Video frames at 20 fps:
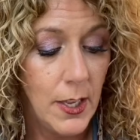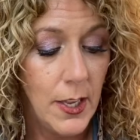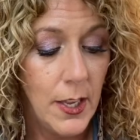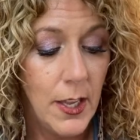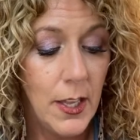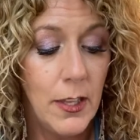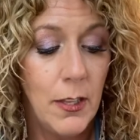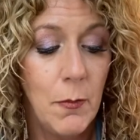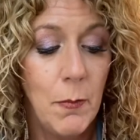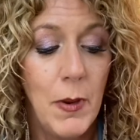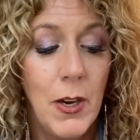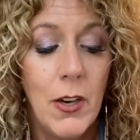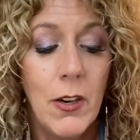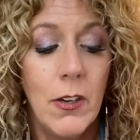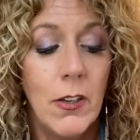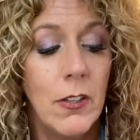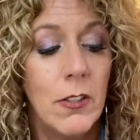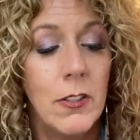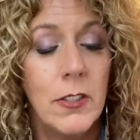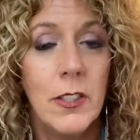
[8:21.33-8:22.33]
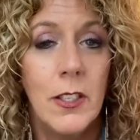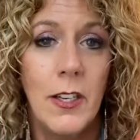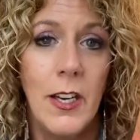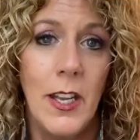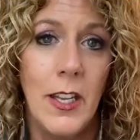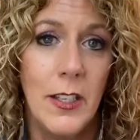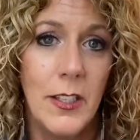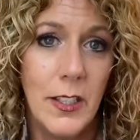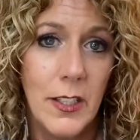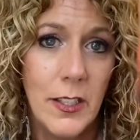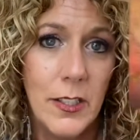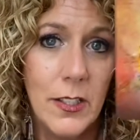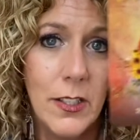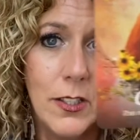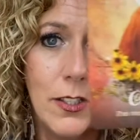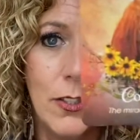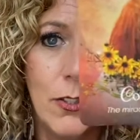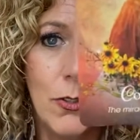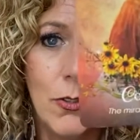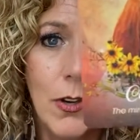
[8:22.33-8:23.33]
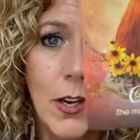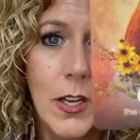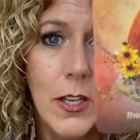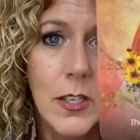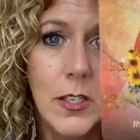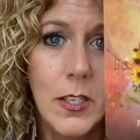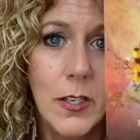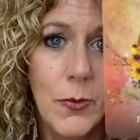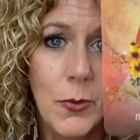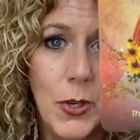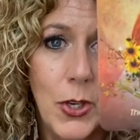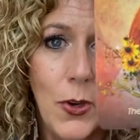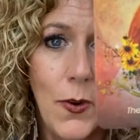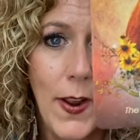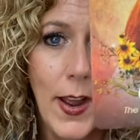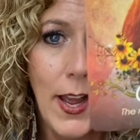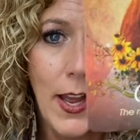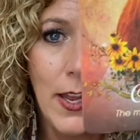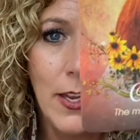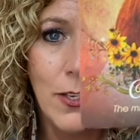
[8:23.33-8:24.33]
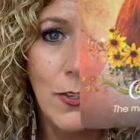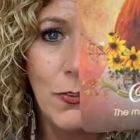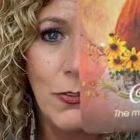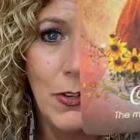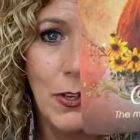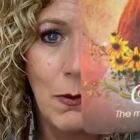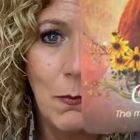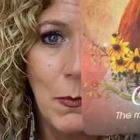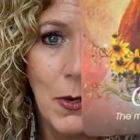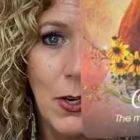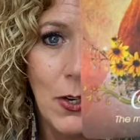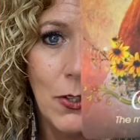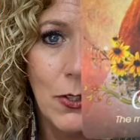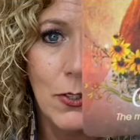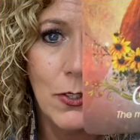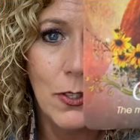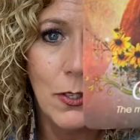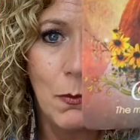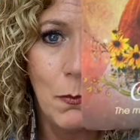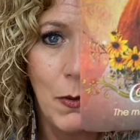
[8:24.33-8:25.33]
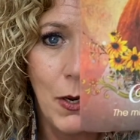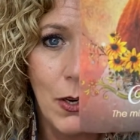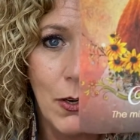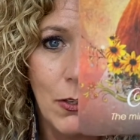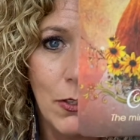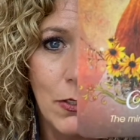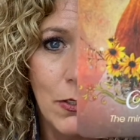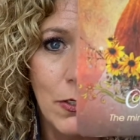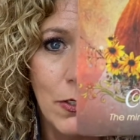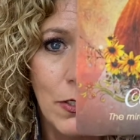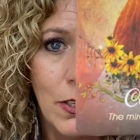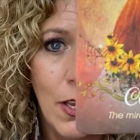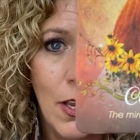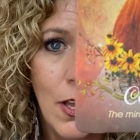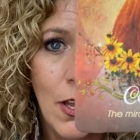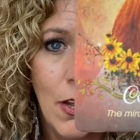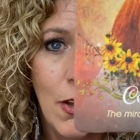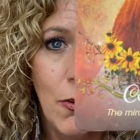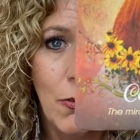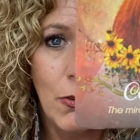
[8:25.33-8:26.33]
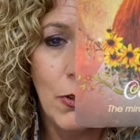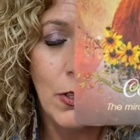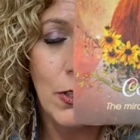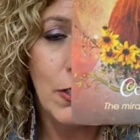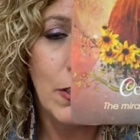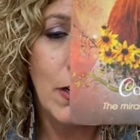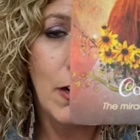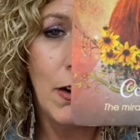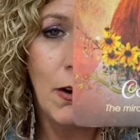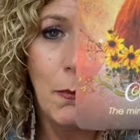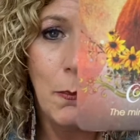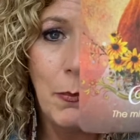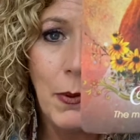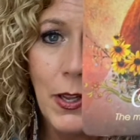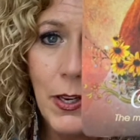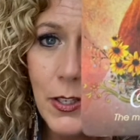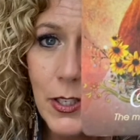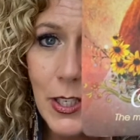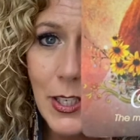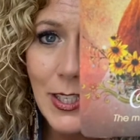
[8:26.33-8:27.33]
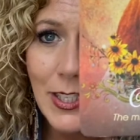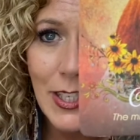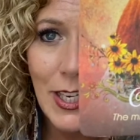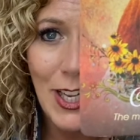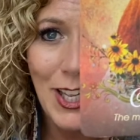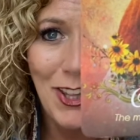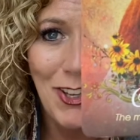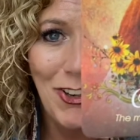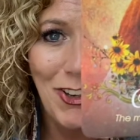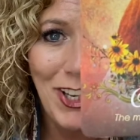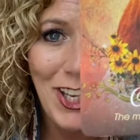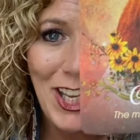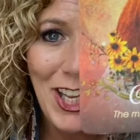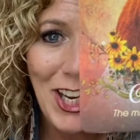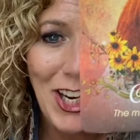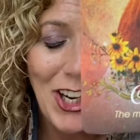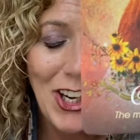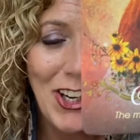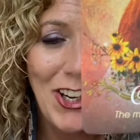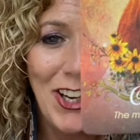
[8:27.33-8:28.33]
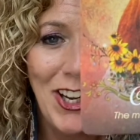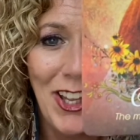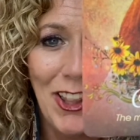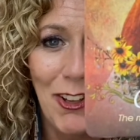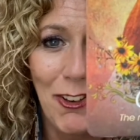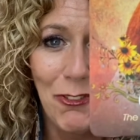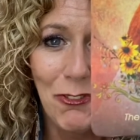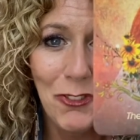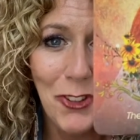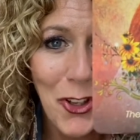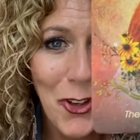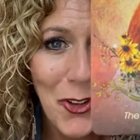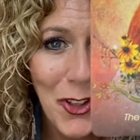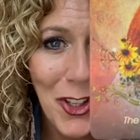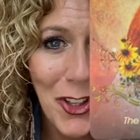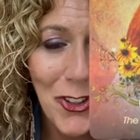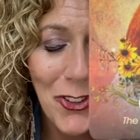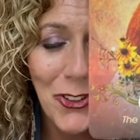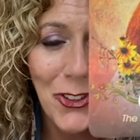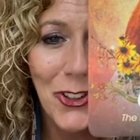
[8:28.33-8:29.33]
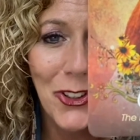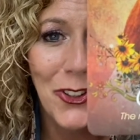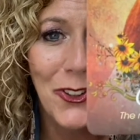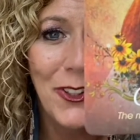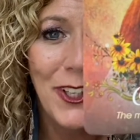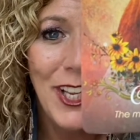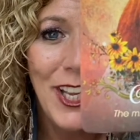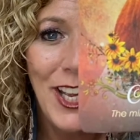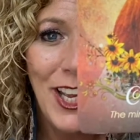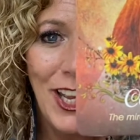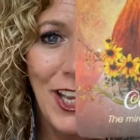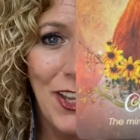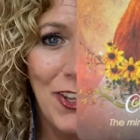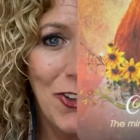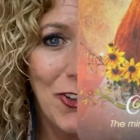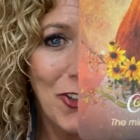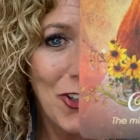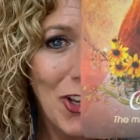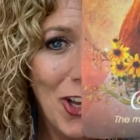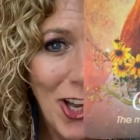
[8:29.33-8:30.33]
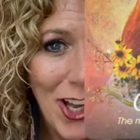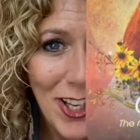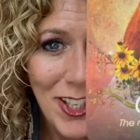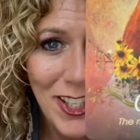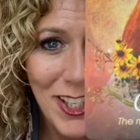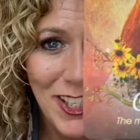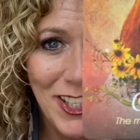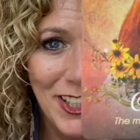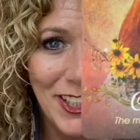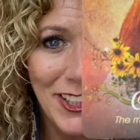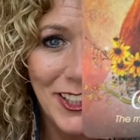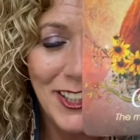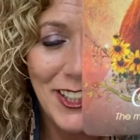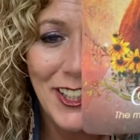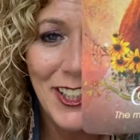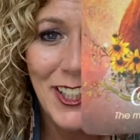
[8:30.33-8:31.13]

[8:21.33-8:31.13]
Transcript: And the miracles are endless. Trust when you ask for the miracles are abundant, and they're here, and they're flowing through, and they're constant.